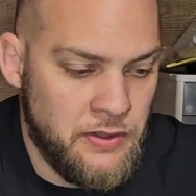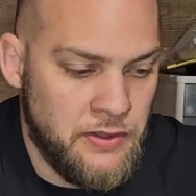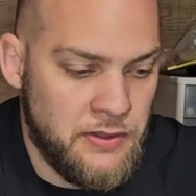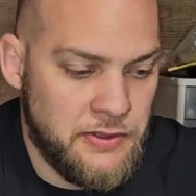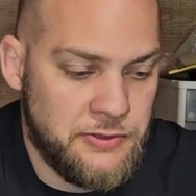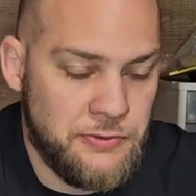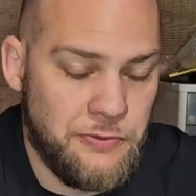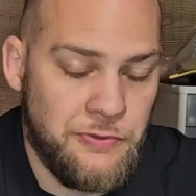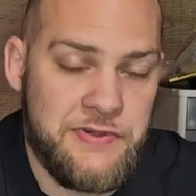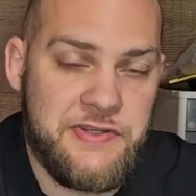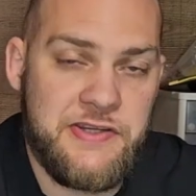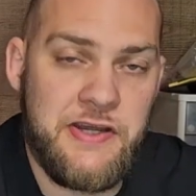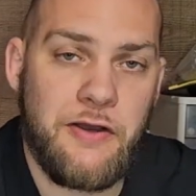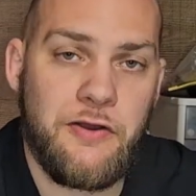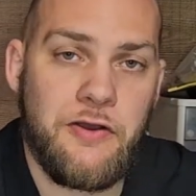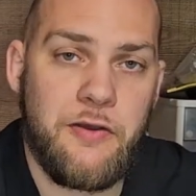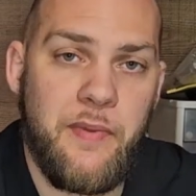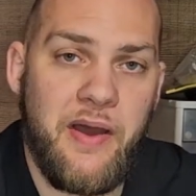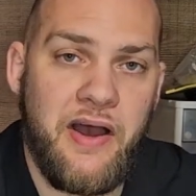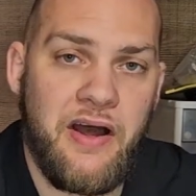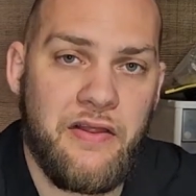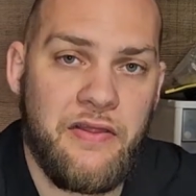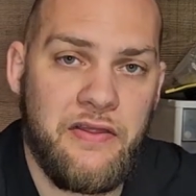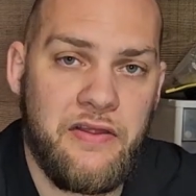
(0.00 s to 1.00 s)
So when we talk
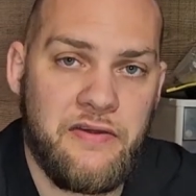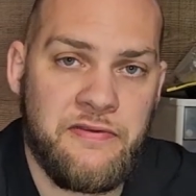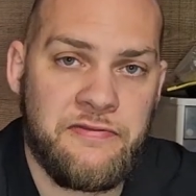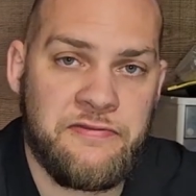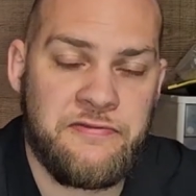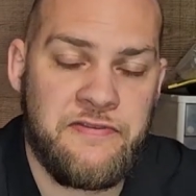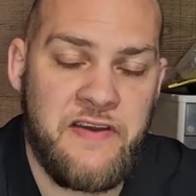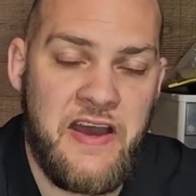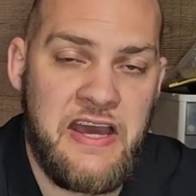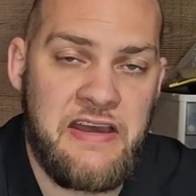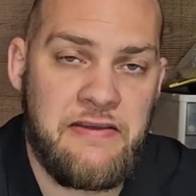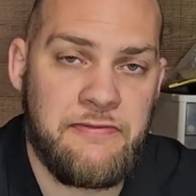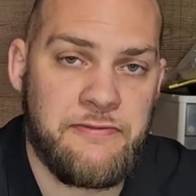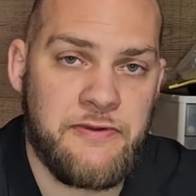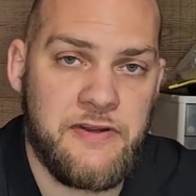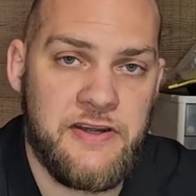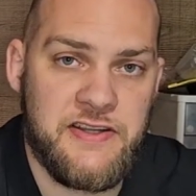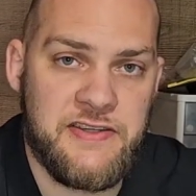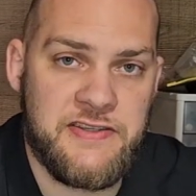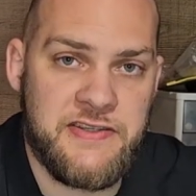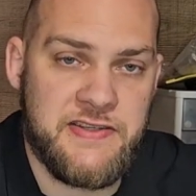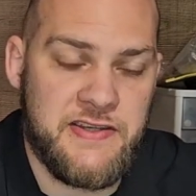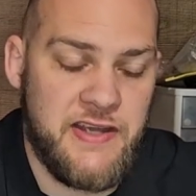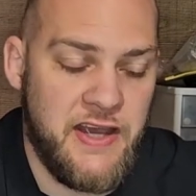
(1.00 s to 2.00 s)
about the
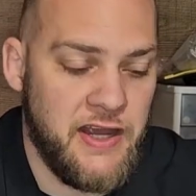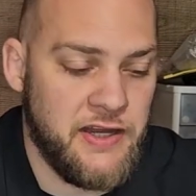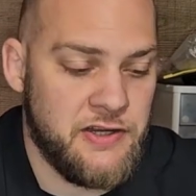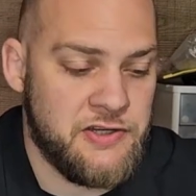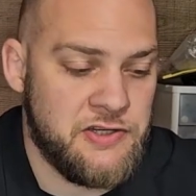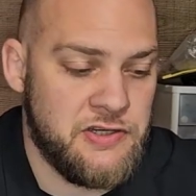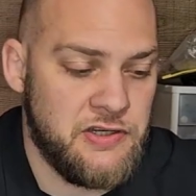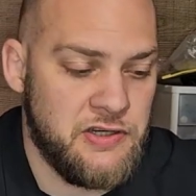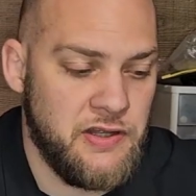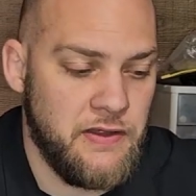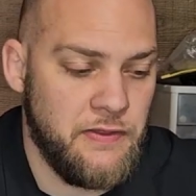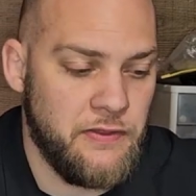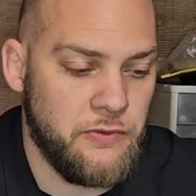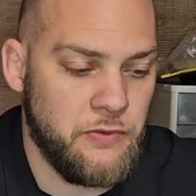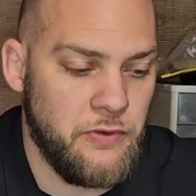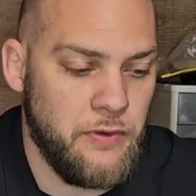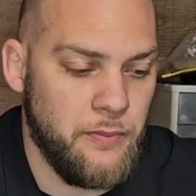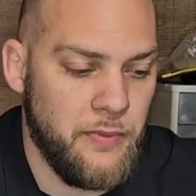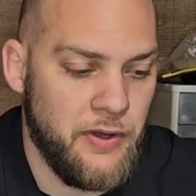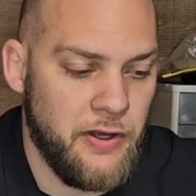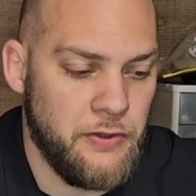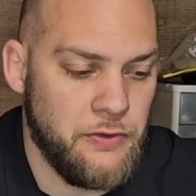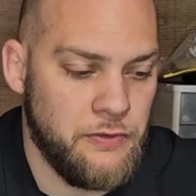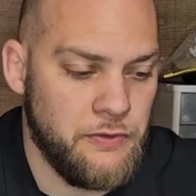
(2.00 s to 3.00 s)
favorites section in the
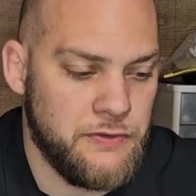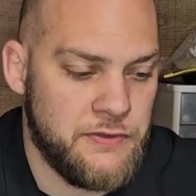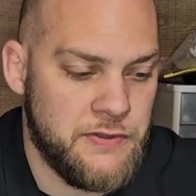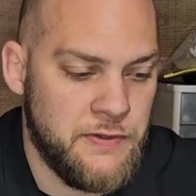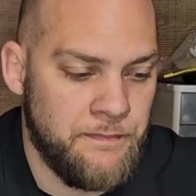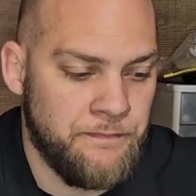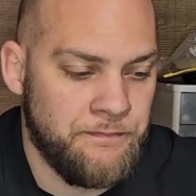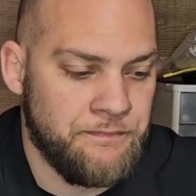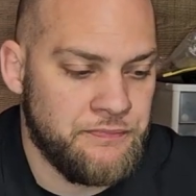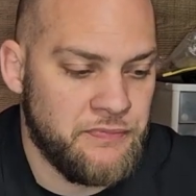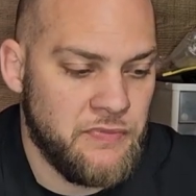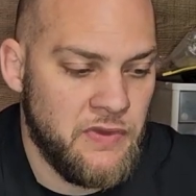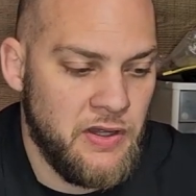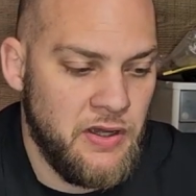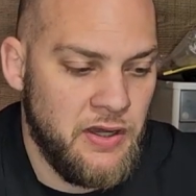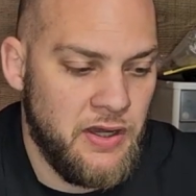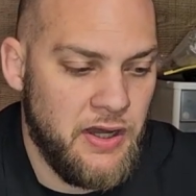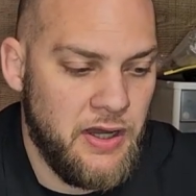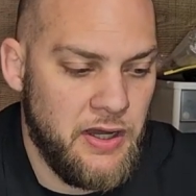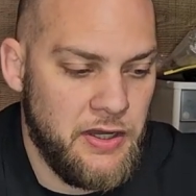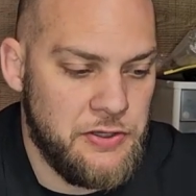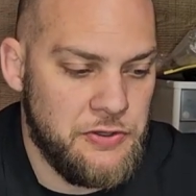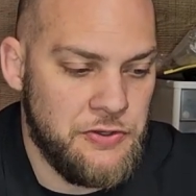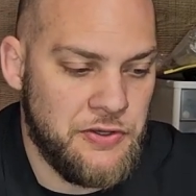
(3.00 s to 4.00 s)
remote,
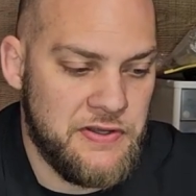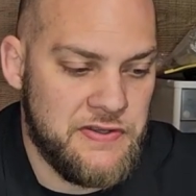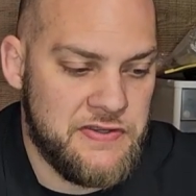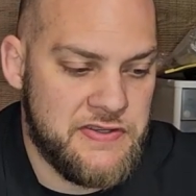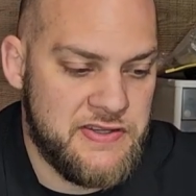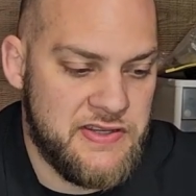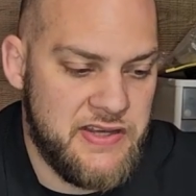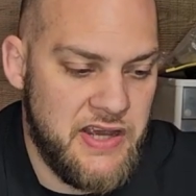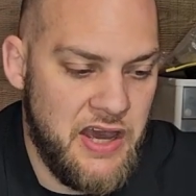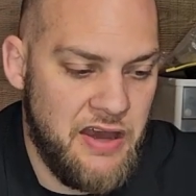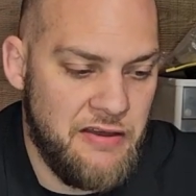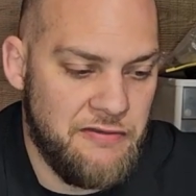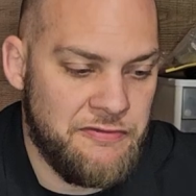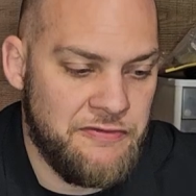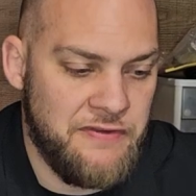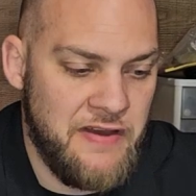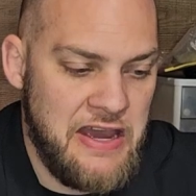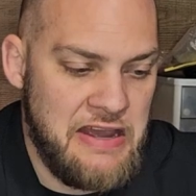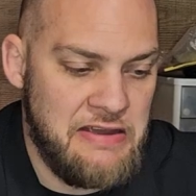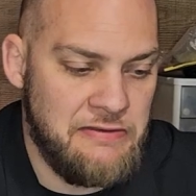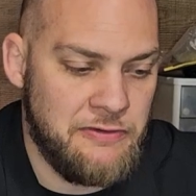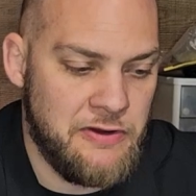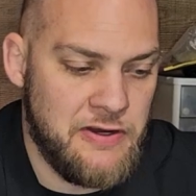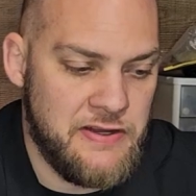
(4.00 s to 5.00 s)
you can set
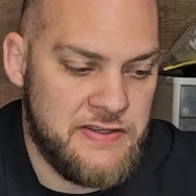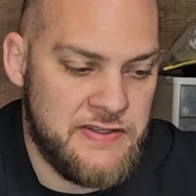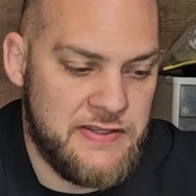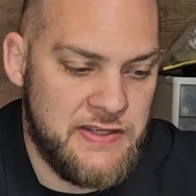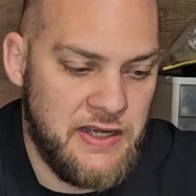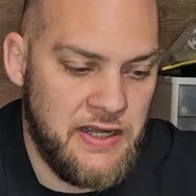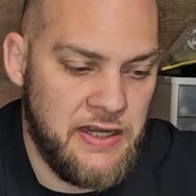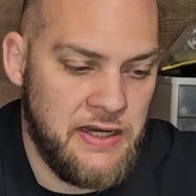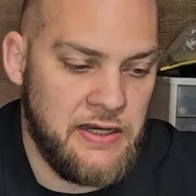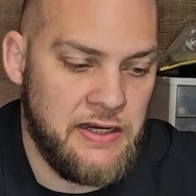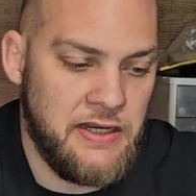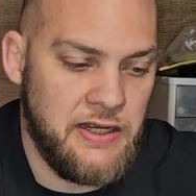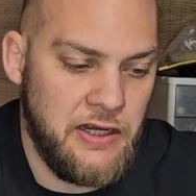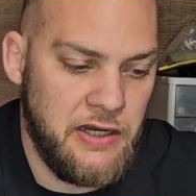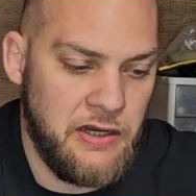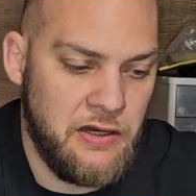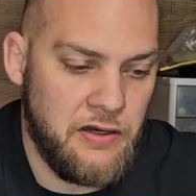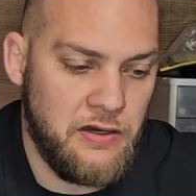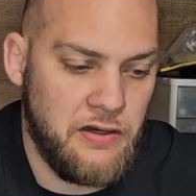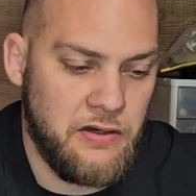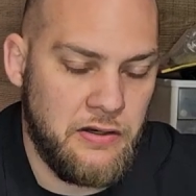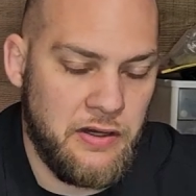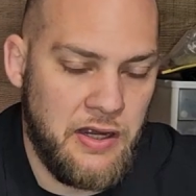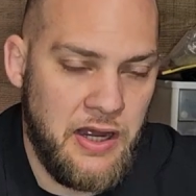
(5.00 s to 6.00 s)
favorites in
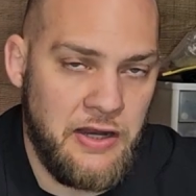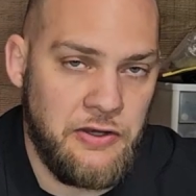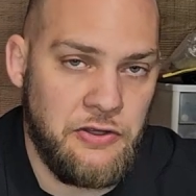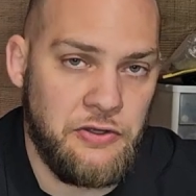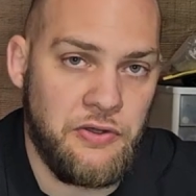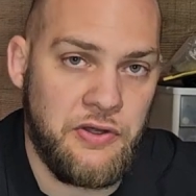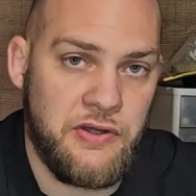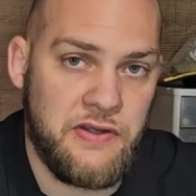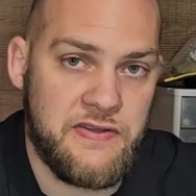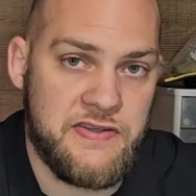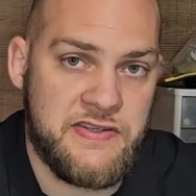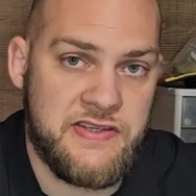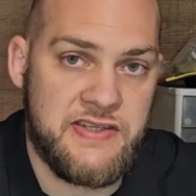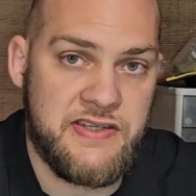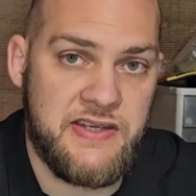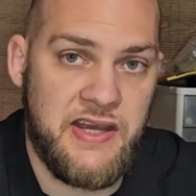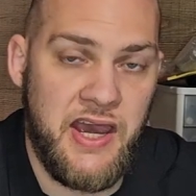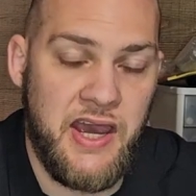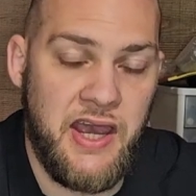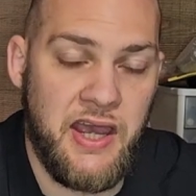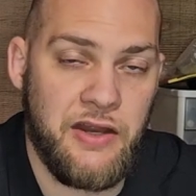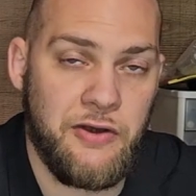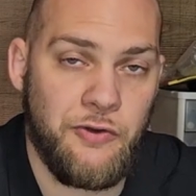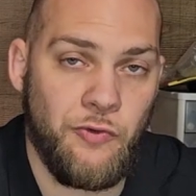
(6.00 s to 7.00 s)
here and you can
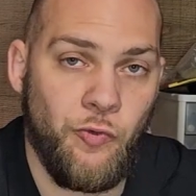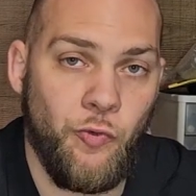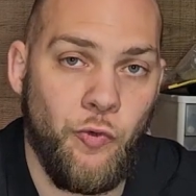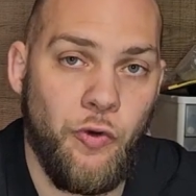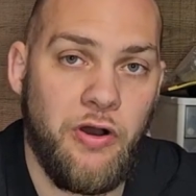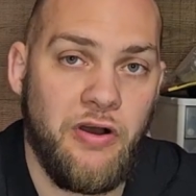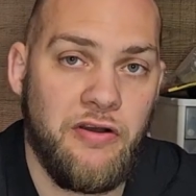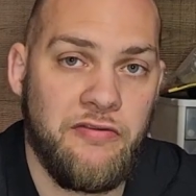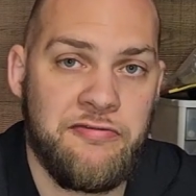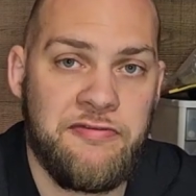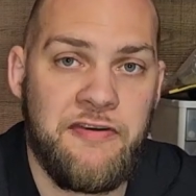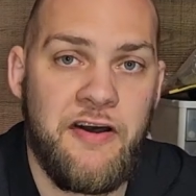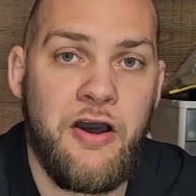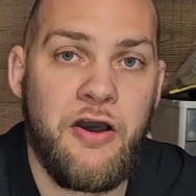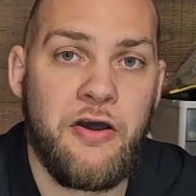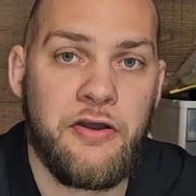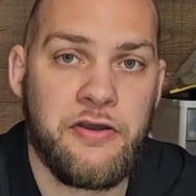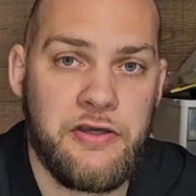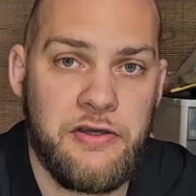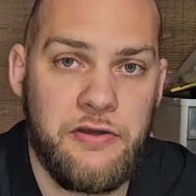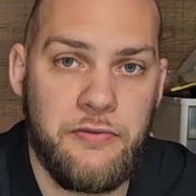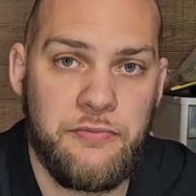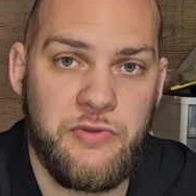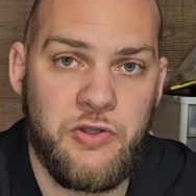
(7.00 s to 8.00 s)
set what
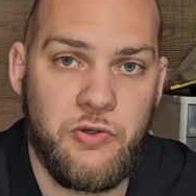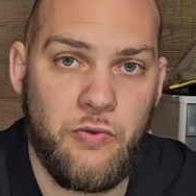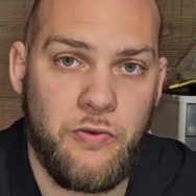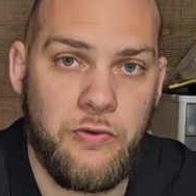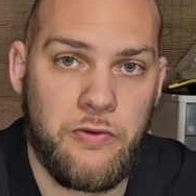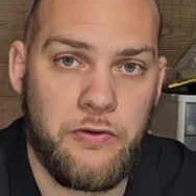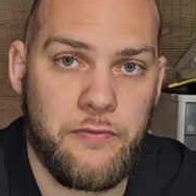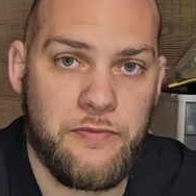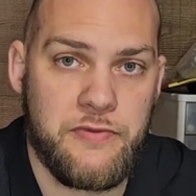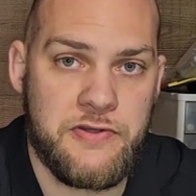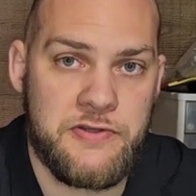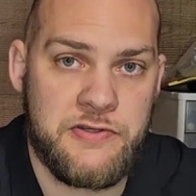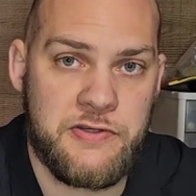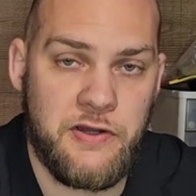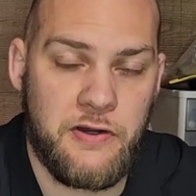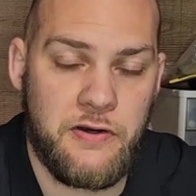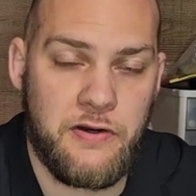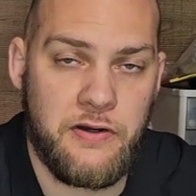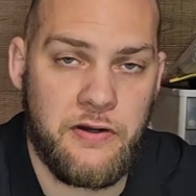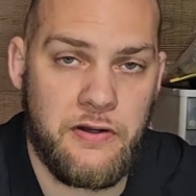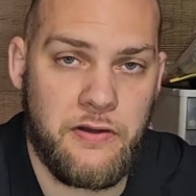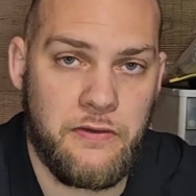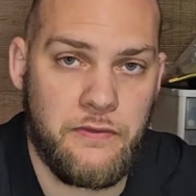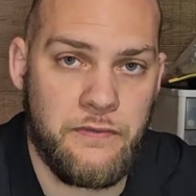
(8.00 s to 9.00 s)
volume you want them to
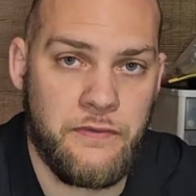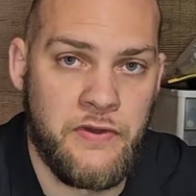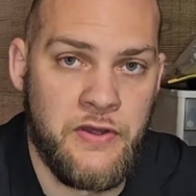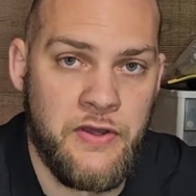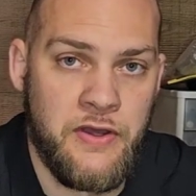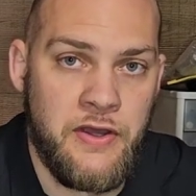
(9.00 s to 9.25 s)
start on.